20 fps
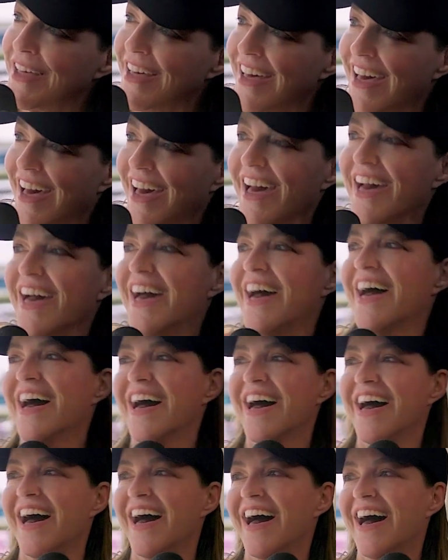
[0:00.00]
does
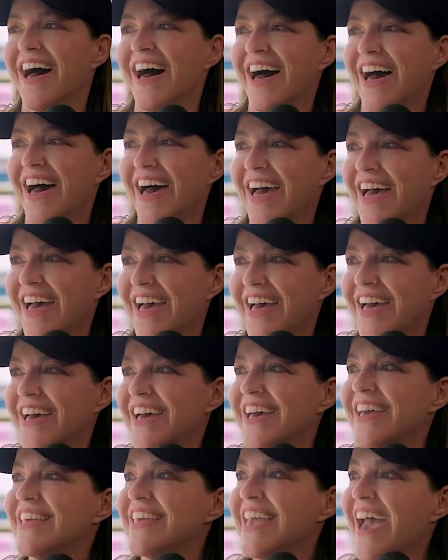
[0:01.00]
because anything with children,